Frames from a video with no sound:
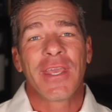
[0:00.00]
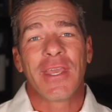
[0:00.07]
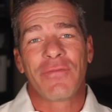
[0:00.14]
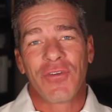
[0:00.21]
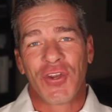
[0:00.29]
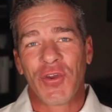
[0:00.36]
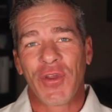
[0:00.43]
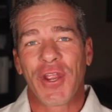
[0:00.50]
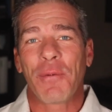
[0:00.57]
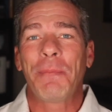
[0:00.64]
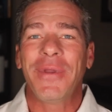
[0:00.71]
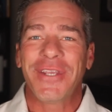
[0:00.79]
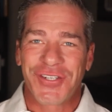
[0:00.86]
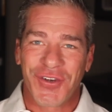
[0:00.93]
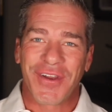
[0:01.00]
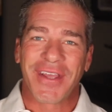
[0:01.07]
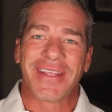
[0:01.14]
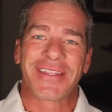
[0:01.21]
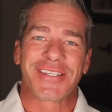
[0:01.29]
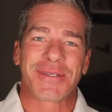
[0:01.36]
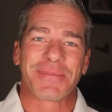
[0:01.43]
If you're new here, be sure to
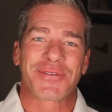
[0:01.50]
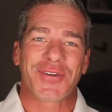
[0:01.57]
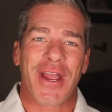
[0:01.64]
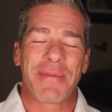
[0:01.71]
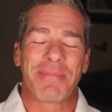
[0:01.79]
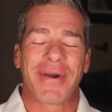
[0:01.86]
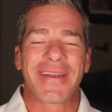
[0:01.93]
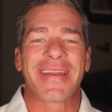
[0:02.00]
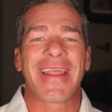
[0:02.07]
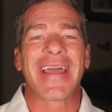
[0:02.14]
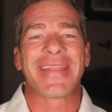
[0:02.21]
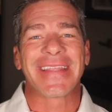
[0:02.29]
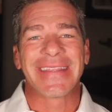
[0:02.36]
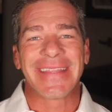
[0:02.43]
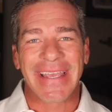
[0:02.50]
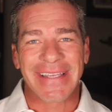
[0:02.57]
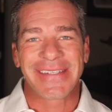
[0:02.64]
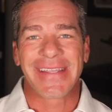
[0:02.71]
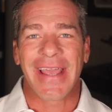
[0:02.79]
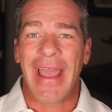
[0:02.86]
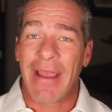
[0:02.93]
hit the subscribe button and the
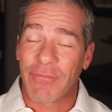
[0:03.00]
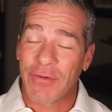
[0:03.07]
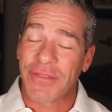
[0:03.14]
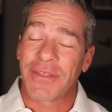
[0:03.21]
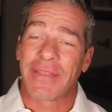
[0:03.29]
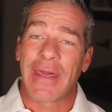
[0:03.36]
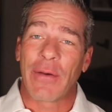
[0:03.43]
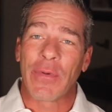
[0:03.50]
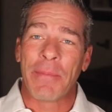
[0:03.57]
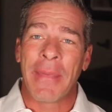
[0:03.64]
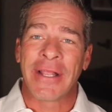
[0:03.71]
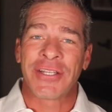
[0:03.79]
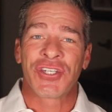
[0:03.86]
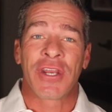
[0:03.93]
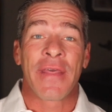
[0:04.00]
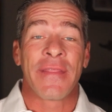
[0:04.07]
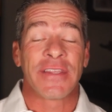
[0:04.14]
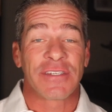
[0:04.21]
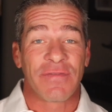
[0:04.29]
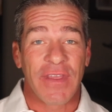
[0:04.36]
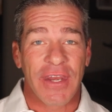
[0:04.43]
links to everything that we mention in
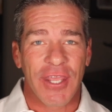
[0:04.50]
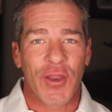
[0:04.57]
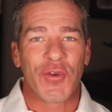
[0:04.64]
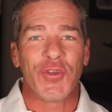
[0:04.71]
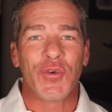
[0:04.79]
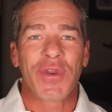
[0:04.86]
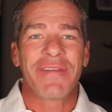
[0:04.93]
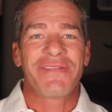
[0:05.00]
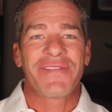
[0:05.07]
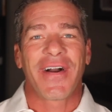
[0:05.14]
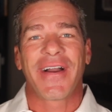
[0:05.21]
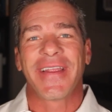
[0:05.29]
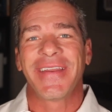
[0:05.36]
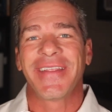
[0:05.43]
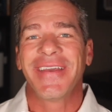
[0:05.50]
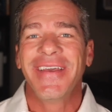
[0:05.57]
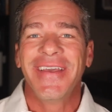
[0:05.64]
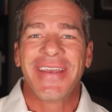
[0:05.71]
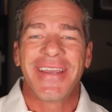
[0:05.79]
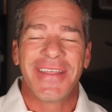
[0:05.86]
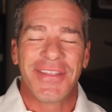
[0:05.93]
this video you can find
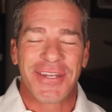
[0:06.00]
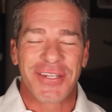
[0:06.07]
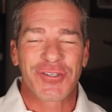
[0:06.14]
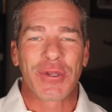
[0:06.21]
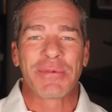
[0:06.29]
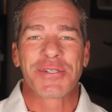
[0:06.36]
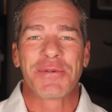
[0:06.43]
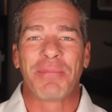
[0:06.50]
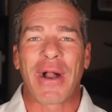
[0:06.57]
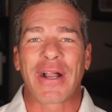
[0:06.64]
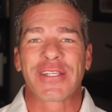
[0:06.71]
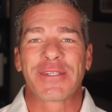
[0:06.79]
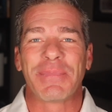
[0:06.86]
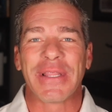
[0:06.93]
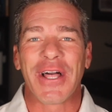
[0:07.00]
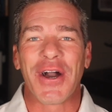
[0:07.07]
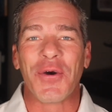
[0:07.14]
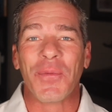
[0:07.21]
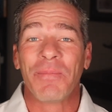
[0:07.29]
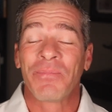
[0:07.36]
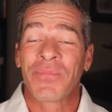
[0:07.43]
in the description box
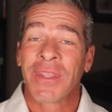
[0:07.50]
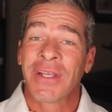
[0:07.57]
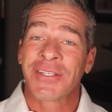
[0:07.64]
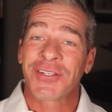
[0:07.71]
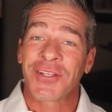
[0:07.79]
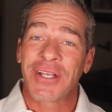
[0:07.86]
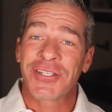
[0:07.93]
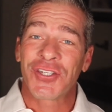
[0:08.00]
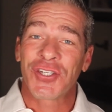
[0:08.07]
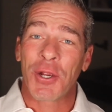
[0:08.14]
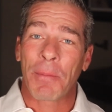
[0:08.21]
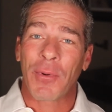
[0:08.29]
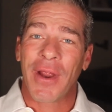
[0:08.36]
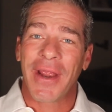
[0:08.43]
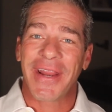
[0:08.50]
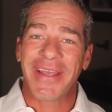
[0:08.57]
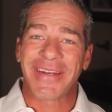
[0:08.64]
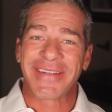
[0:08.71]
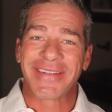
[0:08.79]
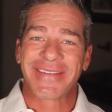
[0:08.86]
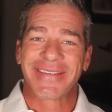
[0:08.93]
below. So let's jump right
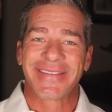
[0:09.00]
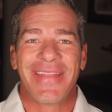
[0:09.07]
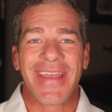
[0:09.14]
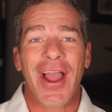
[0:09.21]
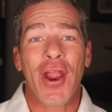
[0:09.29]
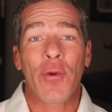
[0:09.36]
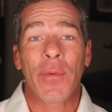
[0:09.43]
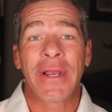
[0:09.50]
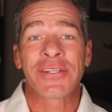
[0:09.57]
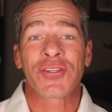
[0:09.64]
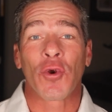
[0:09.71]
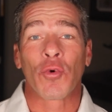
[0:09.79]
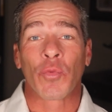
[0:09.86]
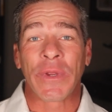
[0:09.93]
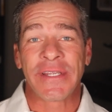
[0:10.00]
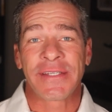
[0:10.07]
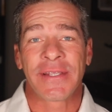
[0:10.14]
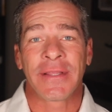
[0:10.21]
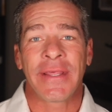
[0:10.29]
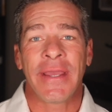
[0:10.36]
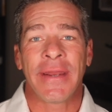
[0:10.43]
in. The IRS
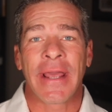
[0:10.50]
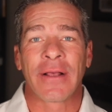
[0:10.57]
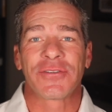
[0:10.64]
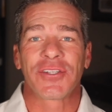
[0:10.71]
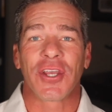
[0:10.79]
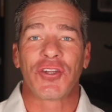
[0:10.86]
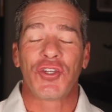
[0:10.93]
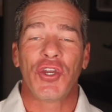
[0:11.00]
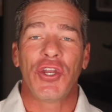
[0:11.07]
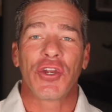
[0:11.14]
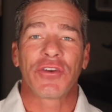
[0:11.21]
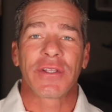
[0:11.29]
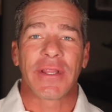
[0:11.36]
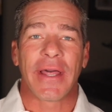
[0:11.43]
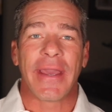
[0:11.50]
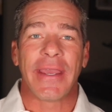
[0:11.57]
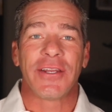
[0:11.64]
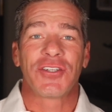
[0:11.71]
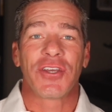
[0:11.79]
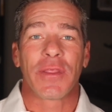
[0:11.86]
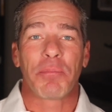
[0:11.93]
recently announced a two-year delay
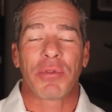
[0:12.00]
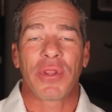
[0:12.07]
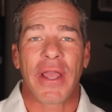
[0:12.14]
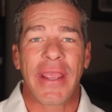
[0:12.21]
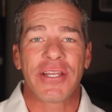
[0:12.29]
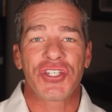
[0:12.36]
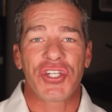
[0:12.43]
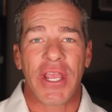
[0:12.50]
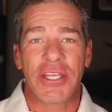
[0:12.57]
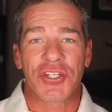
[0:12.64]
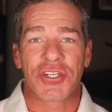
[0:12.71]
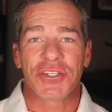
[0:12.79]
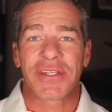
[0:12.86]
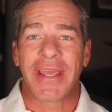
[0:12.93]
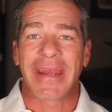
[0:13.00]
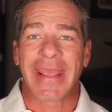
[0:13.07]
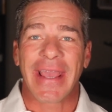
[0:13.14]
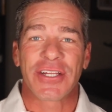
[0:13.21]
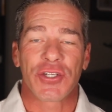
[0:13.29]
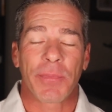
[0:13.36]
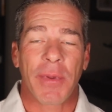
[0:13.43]
to the planned changes in
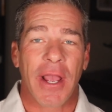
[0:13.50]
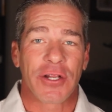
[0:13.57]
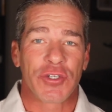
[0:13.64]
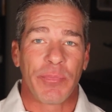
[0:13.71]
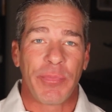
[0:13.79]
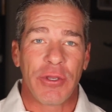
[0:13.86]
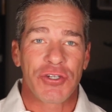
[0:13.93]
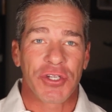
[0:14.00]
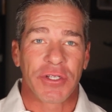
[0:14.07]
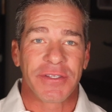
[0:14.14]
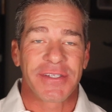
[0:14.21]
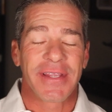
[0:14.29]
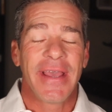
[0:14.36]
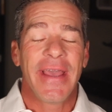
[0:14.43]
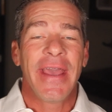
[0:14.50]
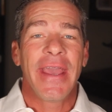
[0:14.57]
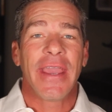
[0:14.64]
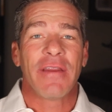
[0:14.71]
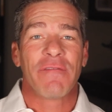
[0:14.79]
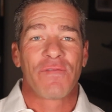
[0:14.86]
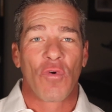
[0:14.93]
catch-up contributions
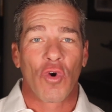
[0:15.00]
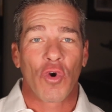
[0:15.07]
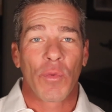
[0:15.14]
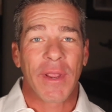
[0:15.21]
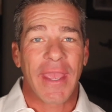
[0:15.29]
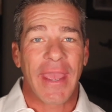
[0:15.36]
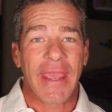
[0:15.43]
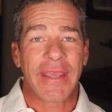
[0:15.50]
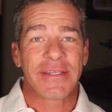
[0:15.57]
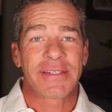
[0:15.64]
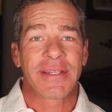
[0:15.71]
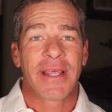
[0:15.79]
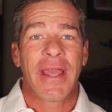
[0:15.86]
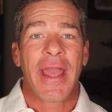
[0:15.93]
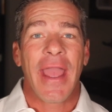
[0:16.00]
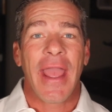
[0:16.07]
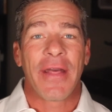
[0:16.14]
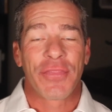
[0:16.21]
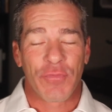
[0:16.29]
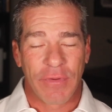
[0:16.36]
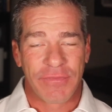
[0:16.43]
in 401ks
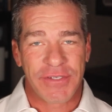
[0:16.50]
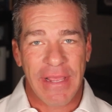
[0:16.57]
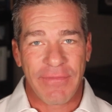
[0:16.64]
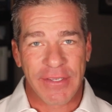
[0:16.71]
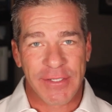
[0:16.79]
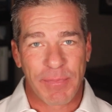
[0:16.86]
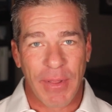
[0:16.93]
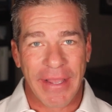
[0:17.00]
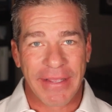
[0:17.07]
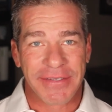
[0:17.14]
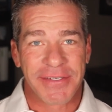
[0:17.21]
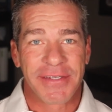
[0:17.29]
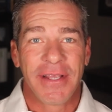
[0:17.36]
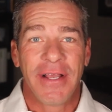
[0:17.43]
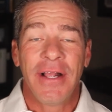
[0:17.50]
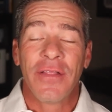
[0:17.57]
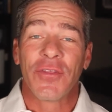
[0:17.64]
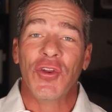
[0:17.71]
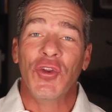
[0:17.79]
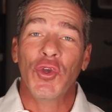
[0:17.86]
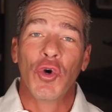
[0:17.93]
and thrift savings plans.
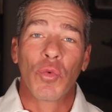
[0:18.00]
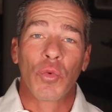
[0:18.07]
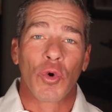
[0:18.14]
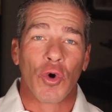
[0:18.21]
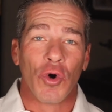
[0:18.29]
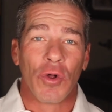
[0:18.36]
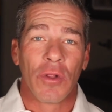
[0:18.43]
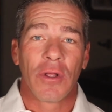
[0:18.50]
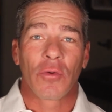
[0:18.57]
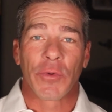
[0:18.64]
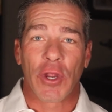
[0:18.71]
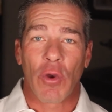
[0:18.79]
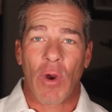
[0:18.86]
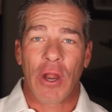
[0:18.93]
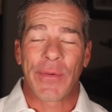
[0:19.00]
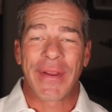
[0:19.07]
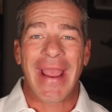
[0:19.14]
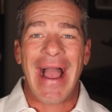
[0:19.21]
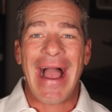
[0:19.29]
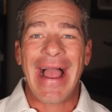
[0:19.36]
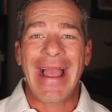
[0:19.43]
The new rule requiring
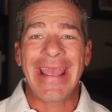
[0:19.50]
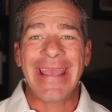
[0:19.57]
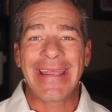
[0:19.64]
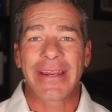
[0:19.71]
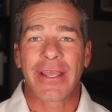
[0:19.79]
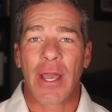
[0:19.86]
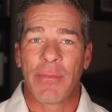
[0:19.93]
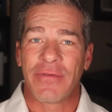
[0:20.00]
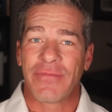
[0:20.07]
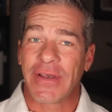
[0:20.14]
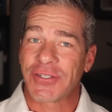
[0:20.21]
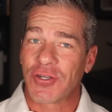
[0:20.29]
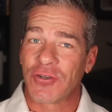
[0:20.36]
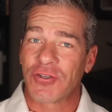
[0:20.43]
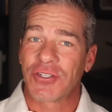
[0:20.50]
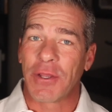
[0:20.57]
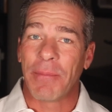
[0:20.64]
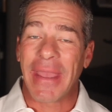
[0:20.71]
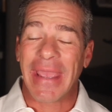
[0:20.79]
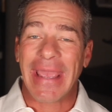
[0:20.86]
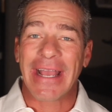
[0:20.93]
high-income investors to
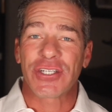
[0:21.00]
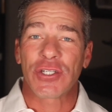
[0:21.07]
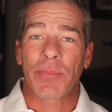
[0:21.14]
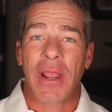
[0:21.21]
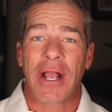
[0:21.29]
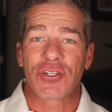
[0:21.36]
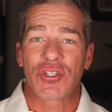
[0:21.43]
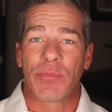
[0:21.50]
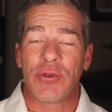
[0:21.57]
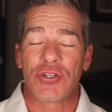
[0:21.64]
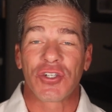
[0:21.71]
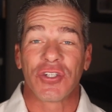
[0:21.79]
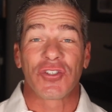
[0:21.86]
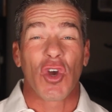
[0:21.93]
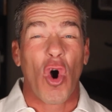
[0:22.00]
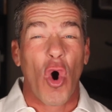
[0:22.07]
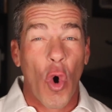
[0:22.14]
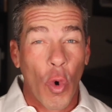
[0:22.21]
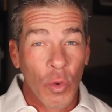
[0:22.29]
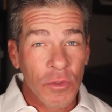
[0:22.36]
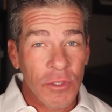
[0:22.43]
make catch-up contributions
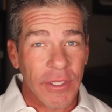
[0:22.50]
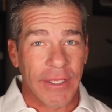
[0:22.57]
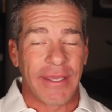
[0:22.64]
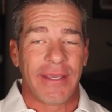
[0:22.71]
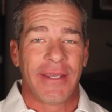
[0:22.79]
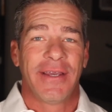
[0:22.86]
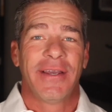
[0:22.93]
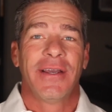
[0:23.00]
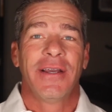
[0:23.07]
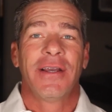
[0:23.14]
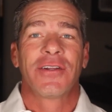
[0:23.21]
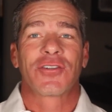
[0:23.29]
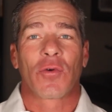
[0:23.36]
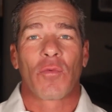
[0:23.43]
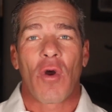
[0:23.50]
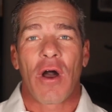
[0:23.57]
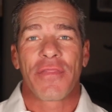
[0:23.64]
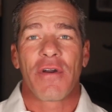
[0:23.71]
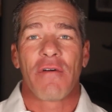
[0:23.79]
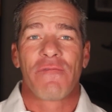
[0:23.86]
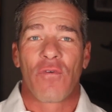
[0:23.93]
only to
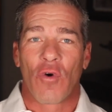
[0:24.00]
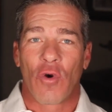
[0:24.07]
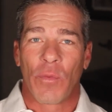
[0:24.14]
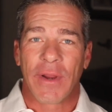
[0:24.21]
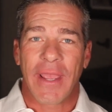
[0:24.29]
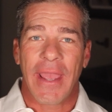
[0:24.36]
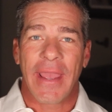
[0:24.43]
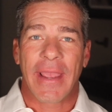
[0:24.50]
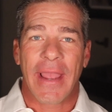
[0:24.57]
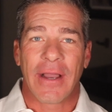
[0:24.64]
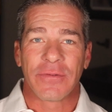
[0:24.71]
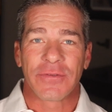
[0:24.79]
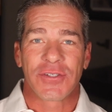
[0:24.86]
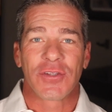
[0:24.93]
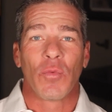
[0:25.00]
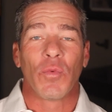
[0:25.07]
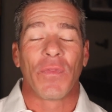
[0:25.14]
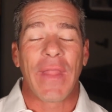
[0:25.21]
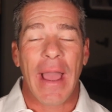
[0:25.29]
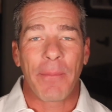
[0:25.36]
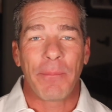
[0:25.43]
Roth 401k accounts will
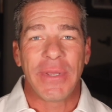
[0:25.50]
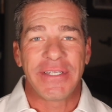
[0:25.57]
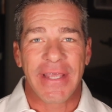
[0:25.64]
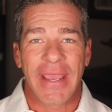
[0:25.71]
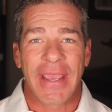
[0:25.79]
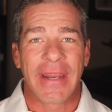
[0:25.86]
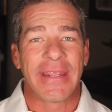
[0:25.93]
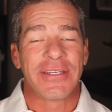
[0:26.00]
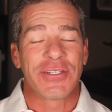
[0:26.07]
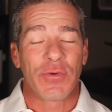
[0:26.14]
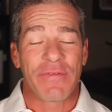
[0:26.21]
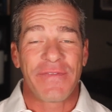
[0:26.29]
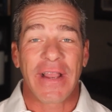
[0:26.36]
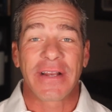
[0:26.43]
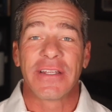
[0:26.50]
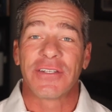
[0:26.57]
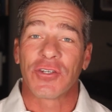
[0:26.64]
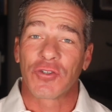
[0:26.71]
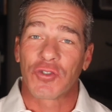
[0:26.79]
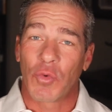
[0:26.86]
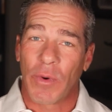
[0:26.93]
not be taken into effect
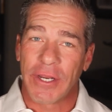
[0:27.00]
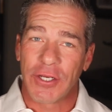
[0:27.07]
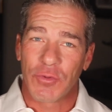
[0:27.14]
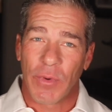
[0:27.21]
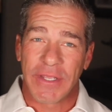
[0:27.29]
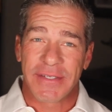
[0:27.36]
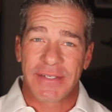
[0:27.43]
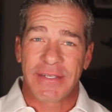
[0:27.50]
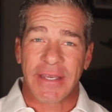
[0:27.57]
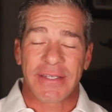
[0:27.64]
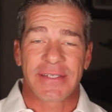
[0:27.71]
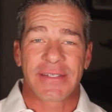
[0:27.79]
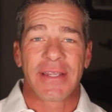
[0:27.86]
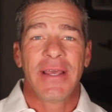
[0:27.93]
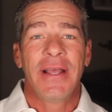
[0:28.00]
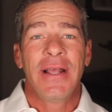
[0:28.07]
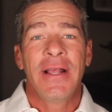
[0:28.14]
until 2026.